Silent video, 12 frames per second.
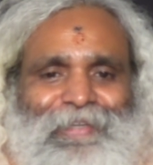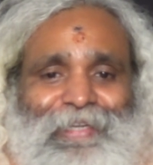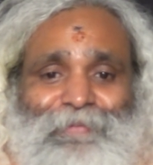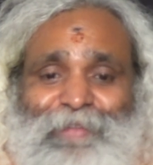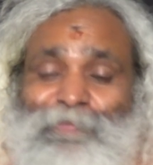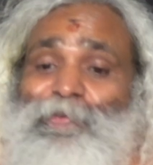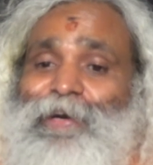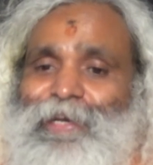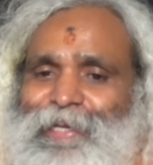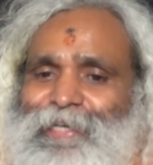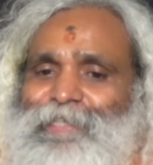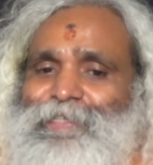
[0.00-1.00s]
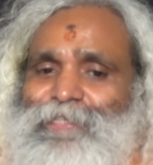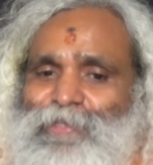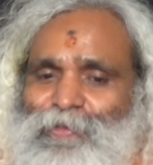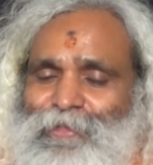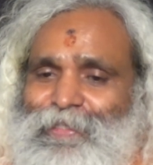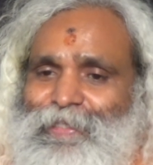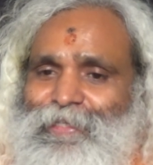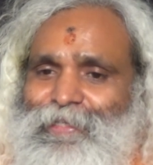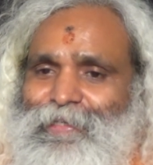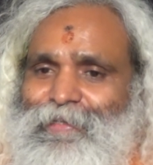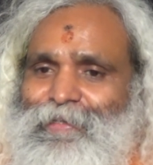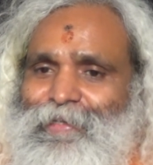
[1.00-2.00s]
If they forget
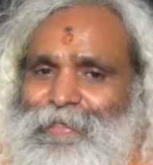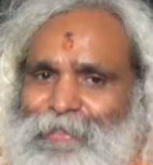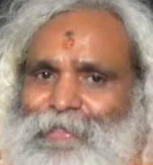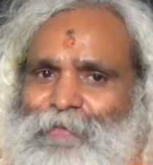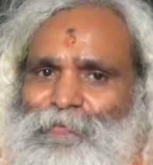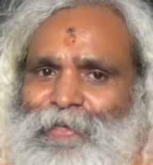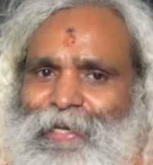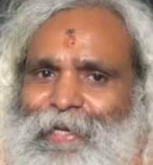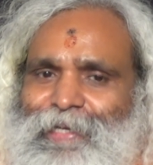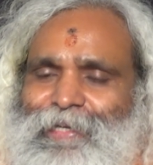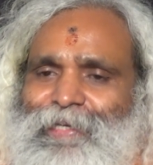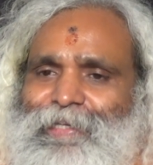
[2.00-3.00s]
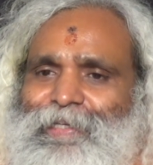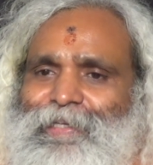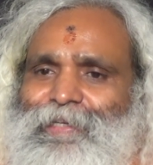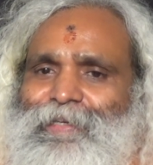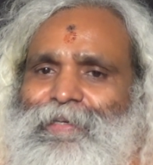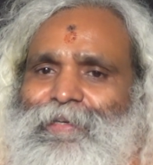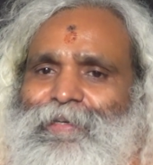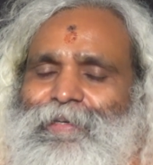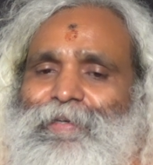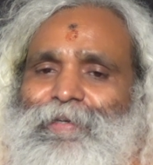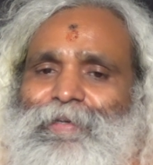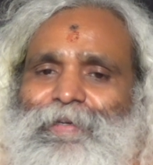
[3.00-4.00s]
Shruti, definitely
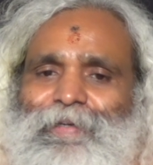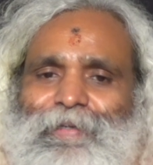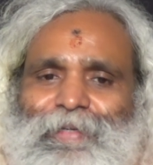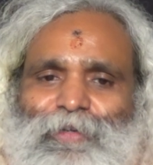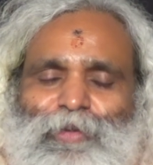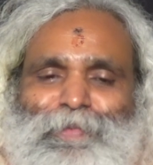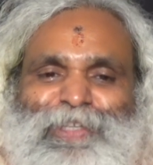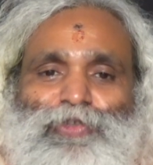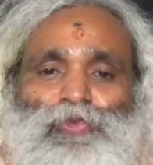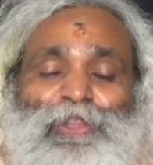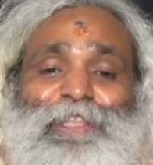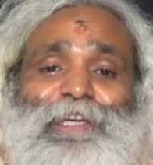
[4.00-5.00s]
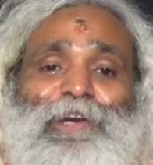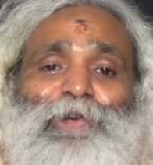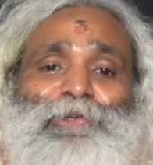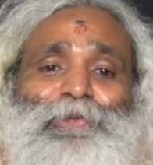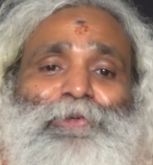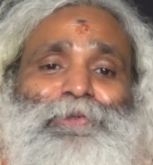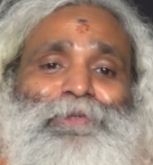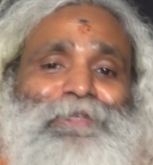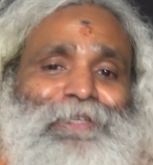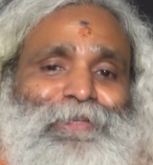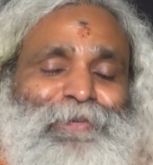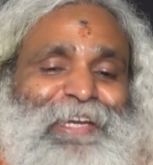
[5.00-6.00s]
it will be Shruti Katu.
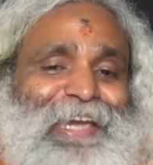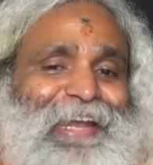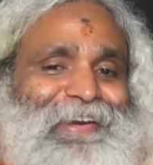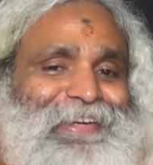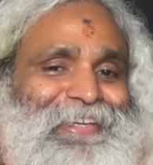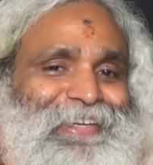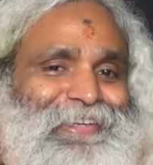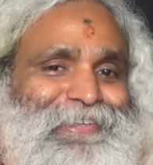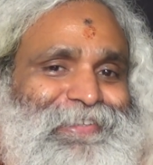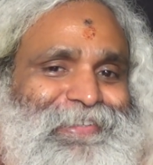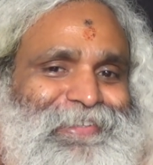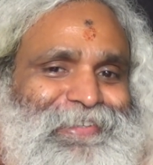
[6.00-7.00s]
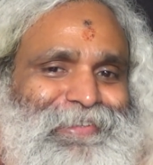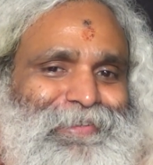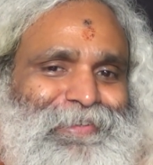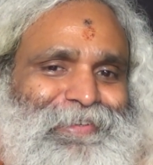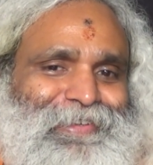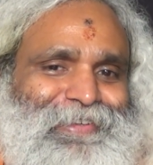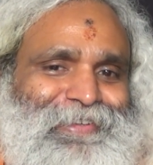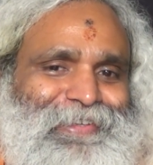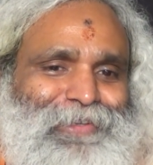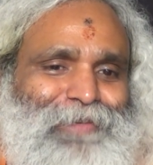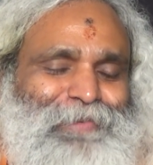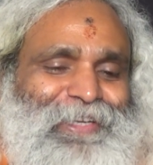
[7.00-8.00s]
You cannot hear.
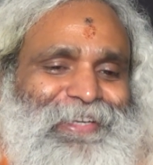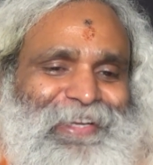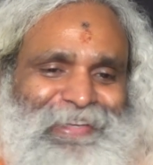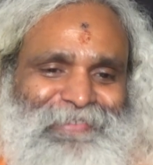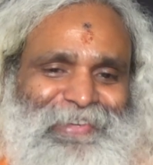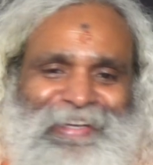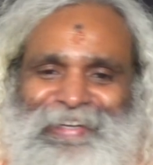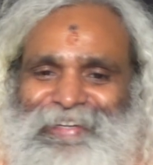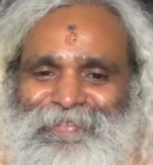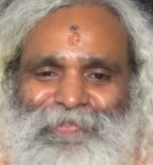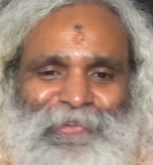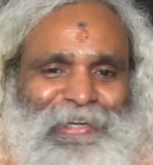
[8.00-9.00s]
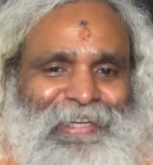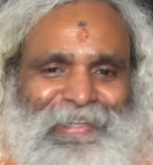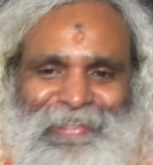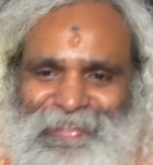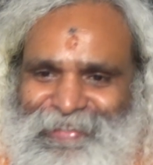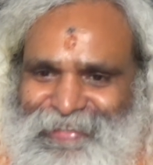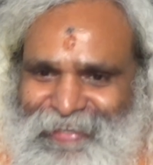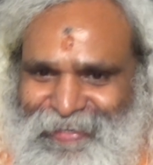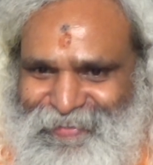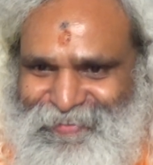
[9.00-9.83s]
It will be really very funny thing.